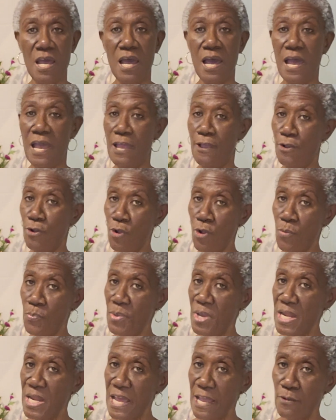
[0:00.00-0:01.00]
I
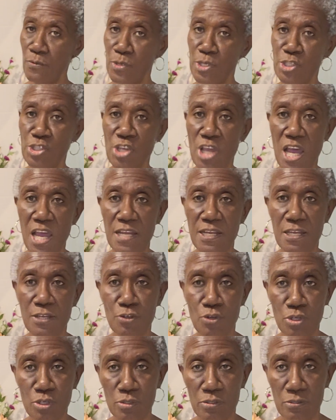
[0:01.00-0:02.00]
hope and I wish you had a
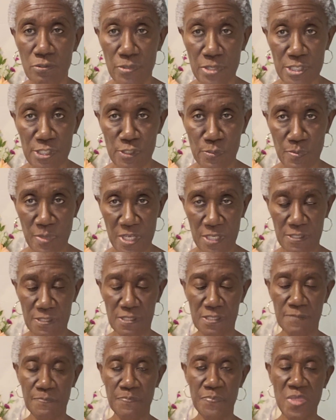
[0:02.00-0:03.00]
good
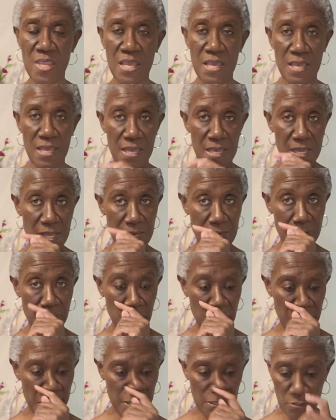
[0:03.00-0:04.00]
Christmas.
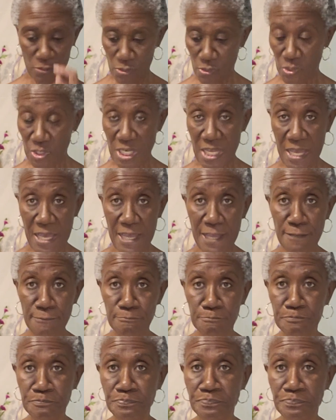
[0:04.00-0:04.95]
Anyway, today